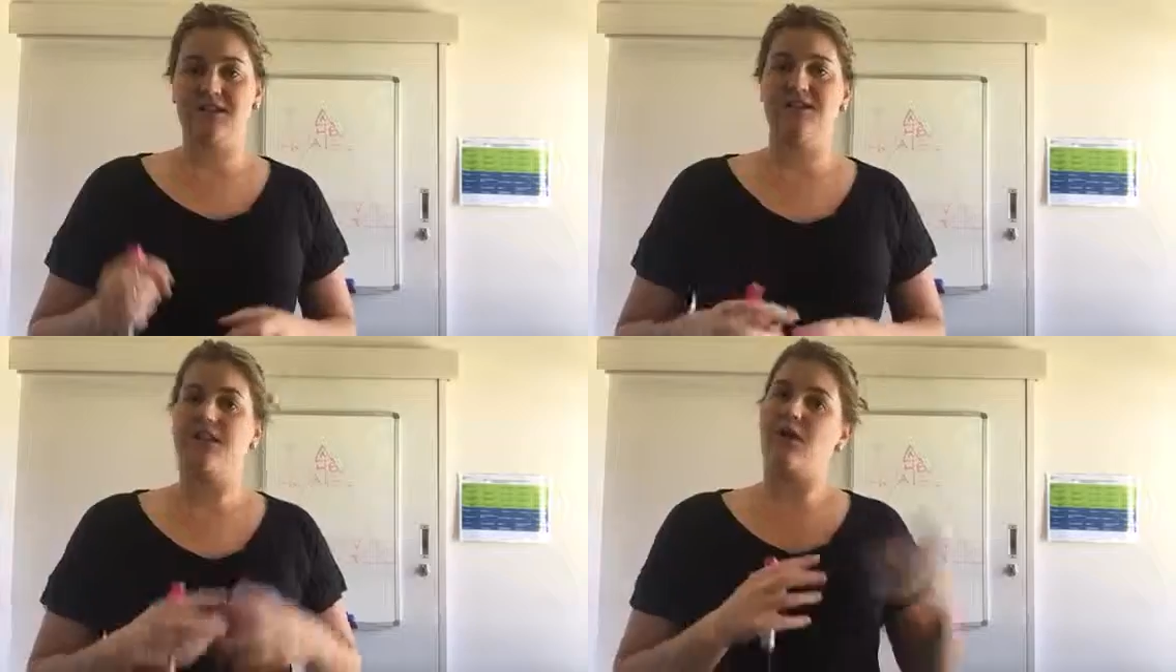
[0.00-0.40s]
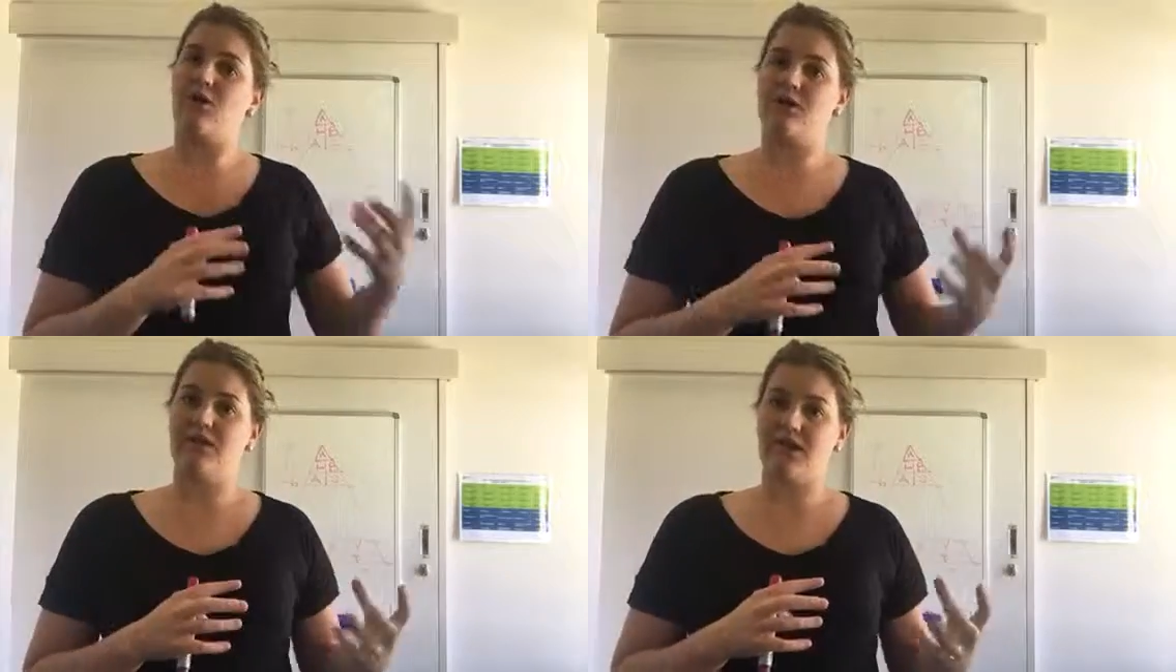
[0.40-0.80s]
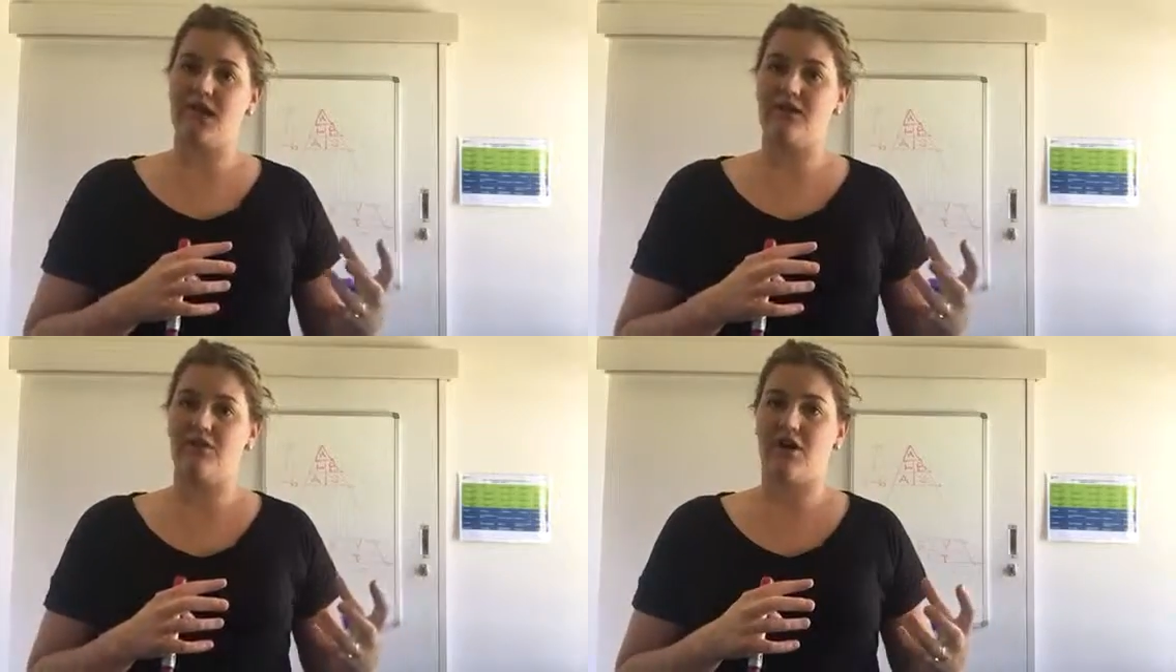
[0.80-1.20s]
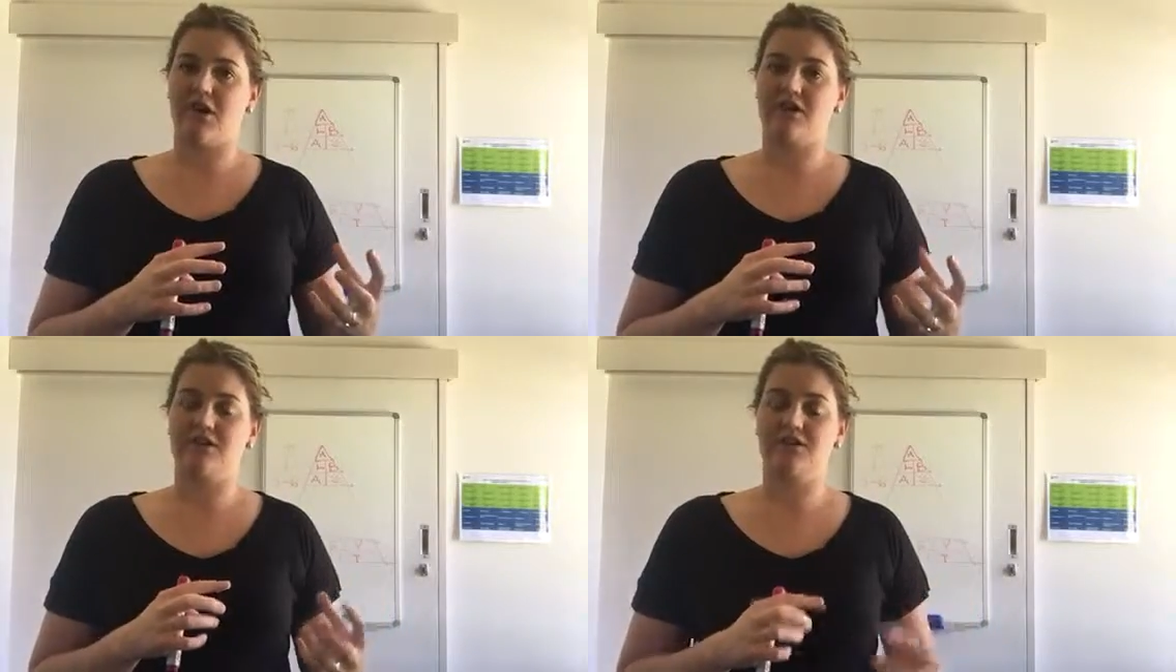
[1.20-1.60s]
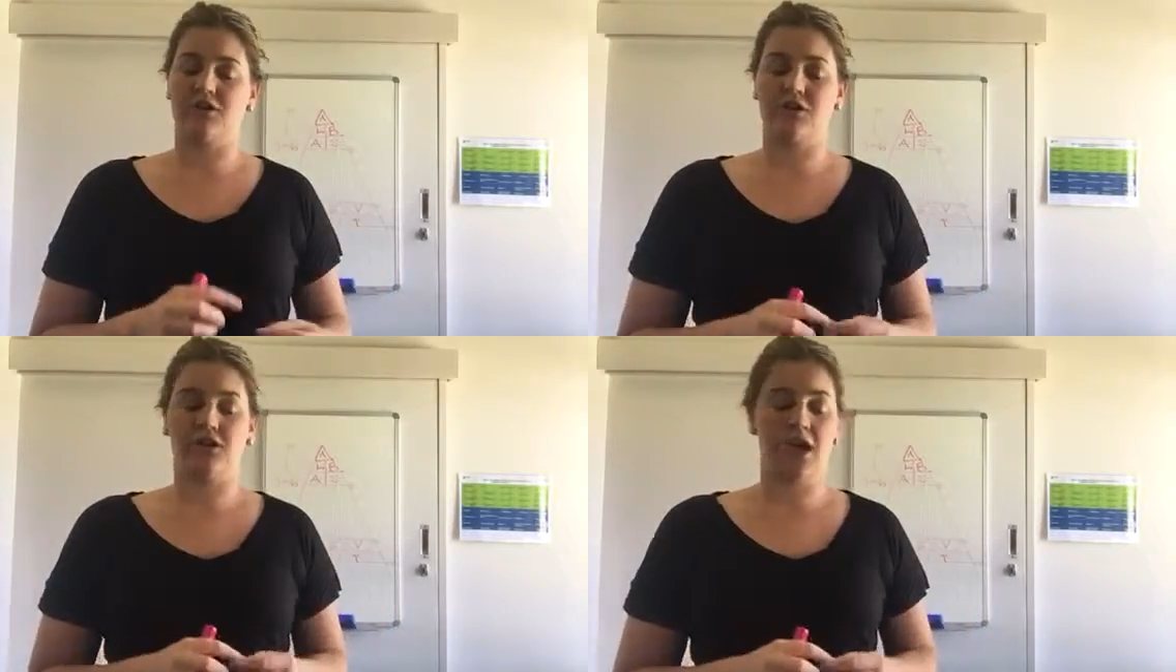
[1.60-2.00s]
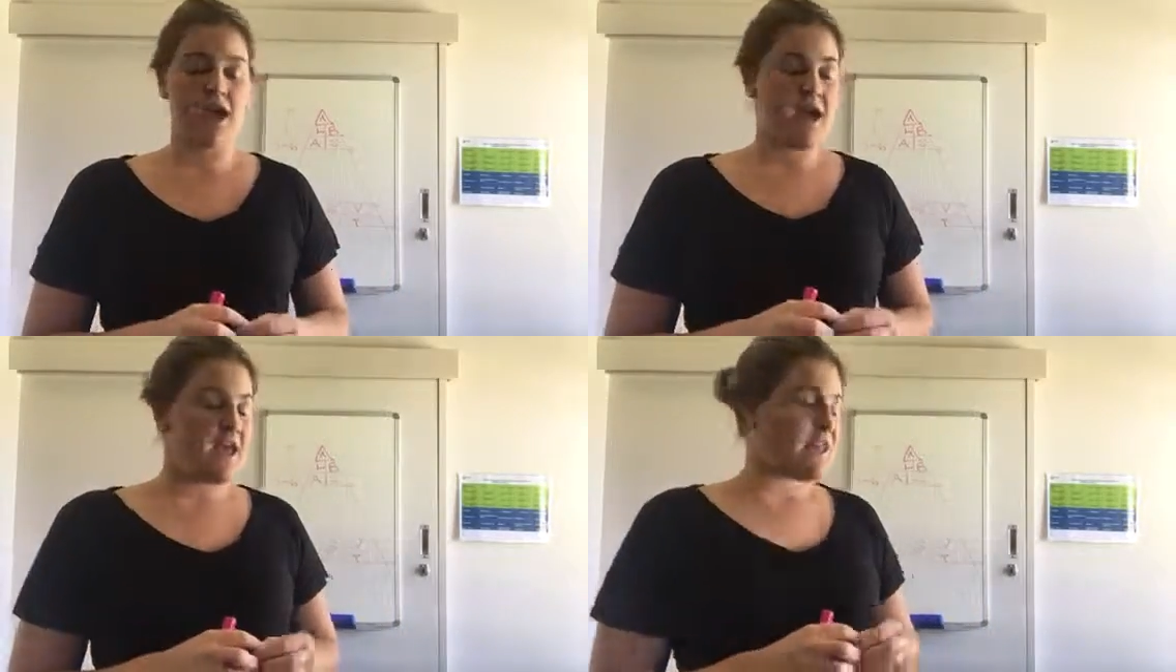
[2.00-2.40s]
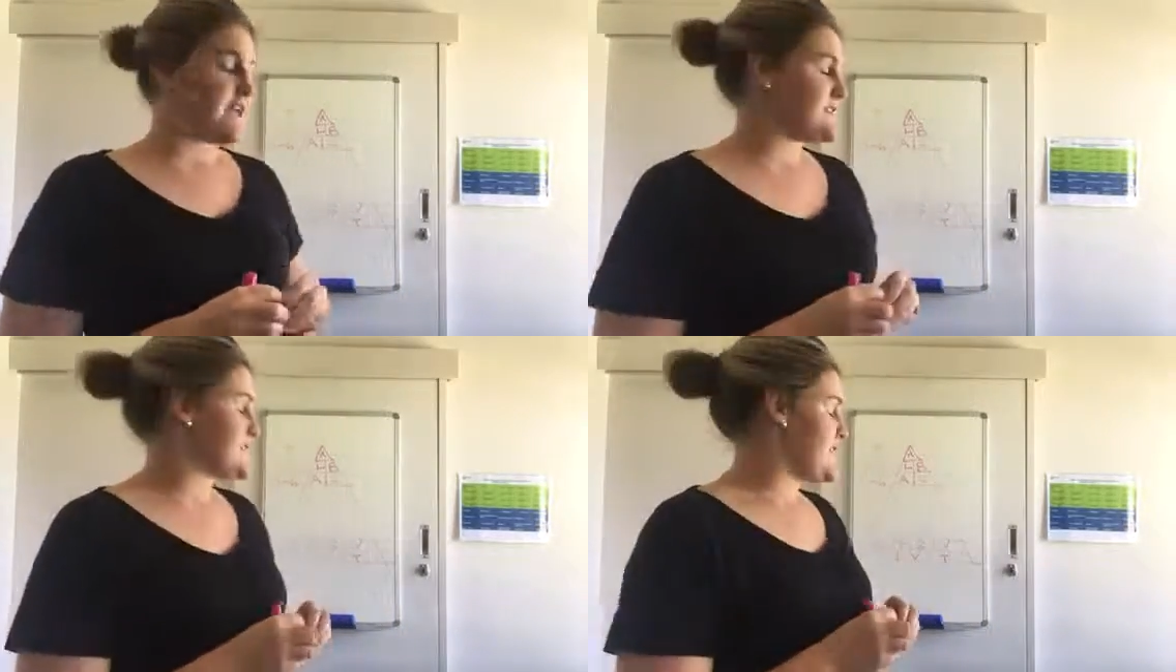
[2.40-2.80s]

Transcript: It's going to help with their handwriting. So that's